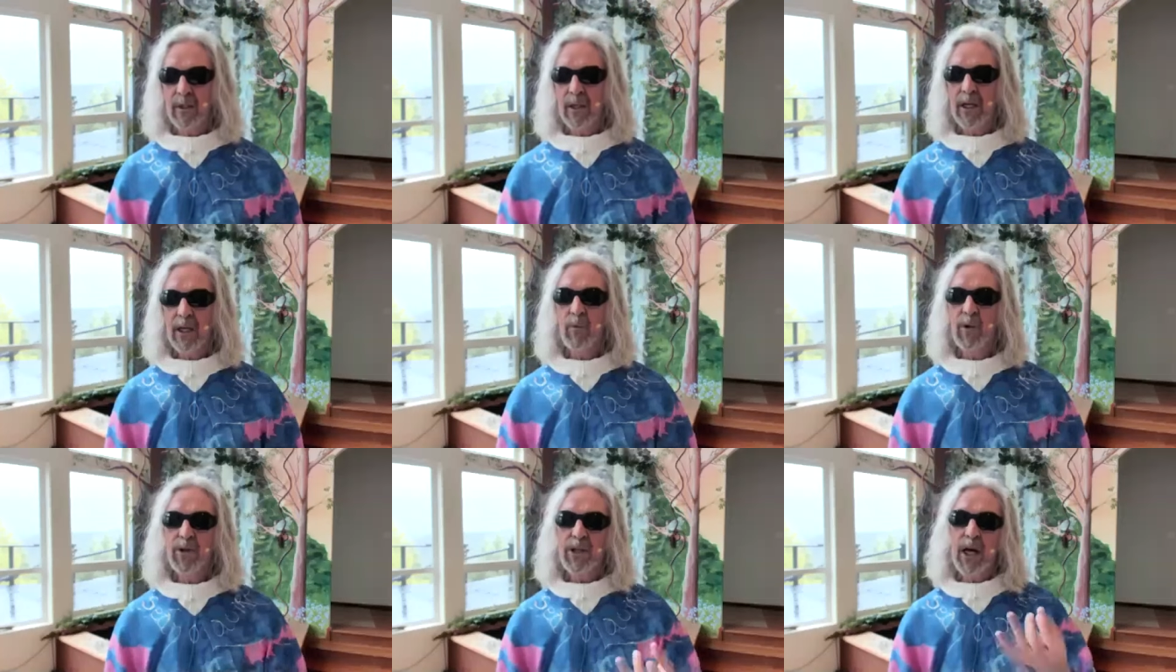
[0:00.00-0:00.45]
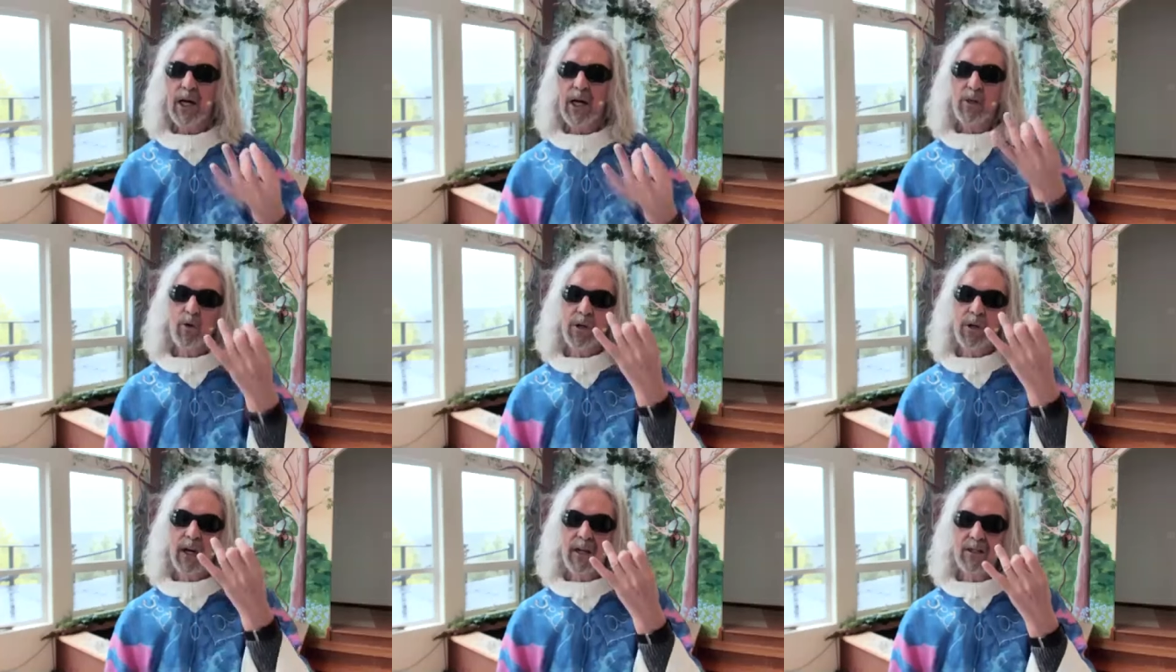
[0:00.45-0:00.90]
in which I
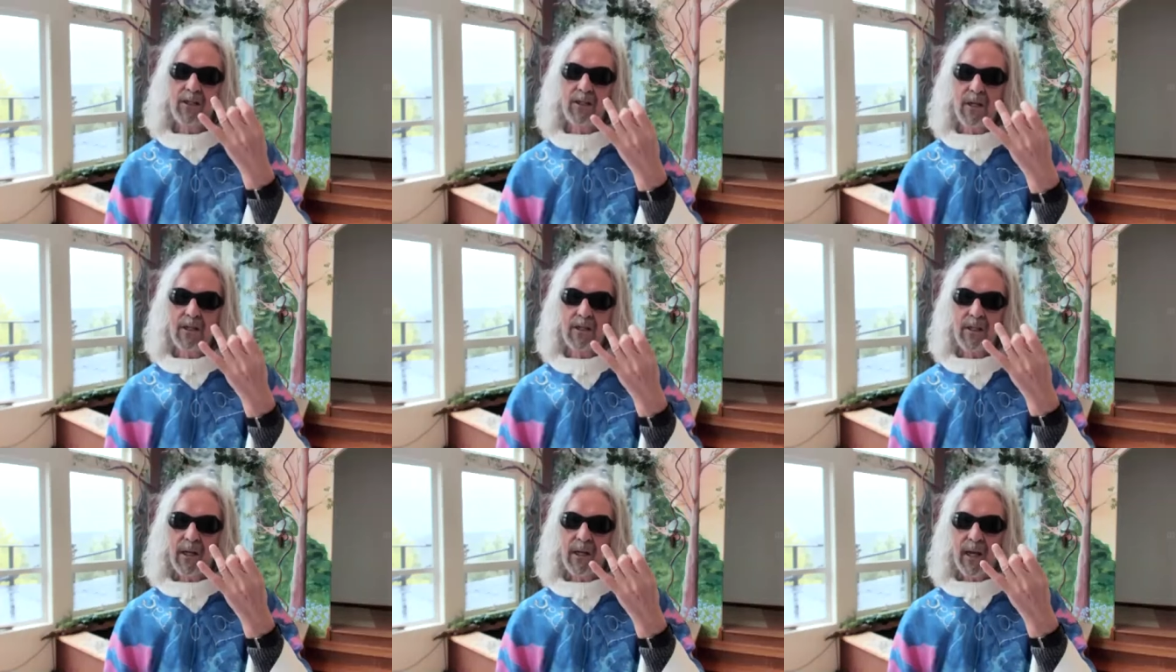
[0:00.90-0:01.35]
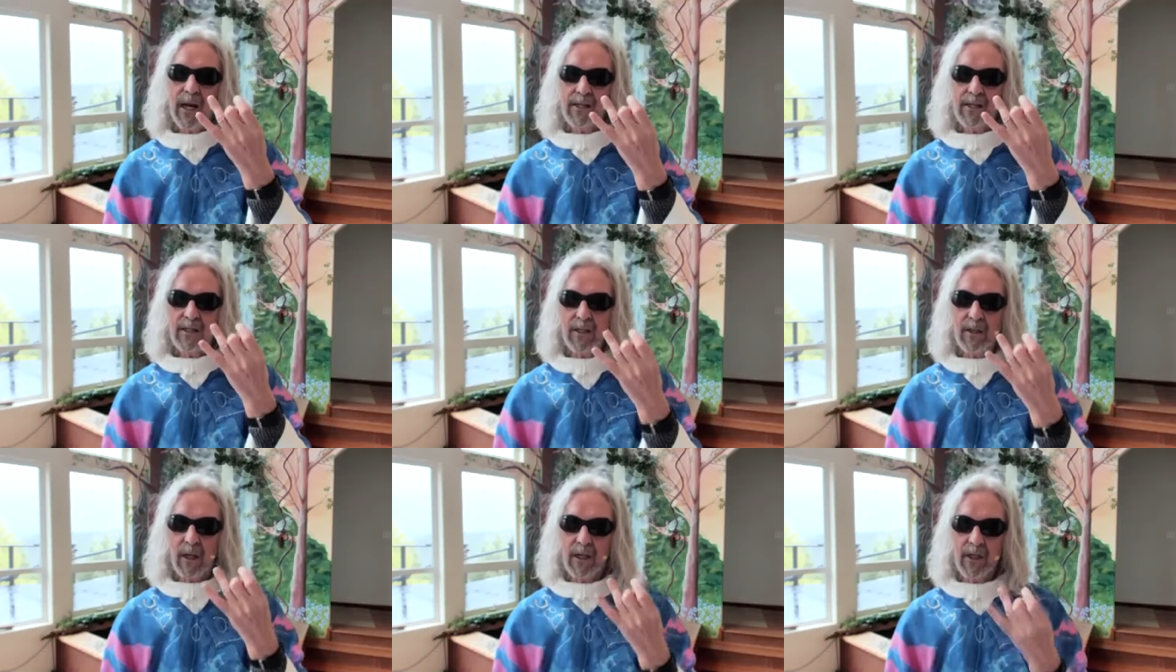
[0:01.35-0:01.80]
do not exist as
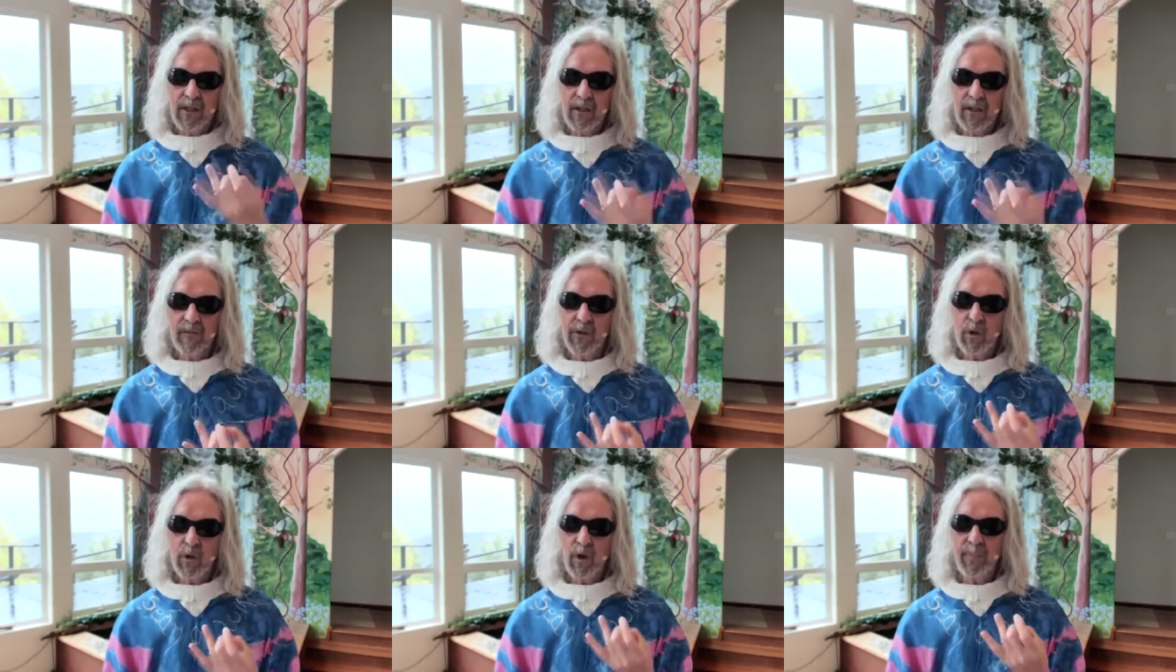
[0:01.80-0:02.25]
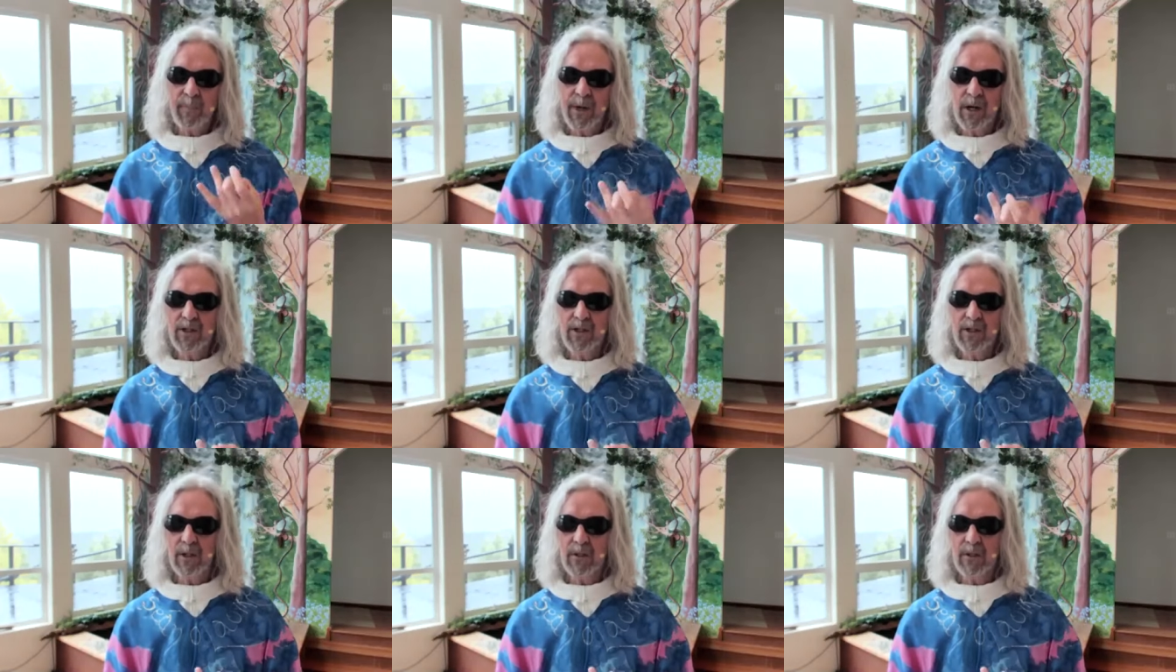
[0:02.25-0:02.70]
an individual
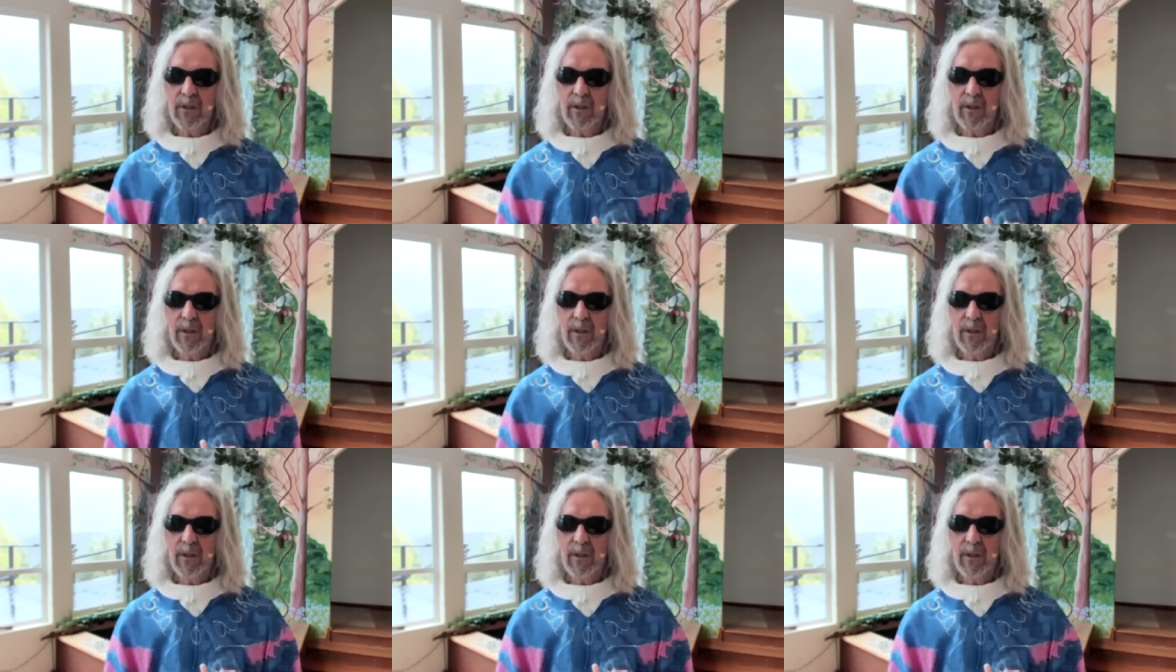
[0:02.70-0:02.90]
person.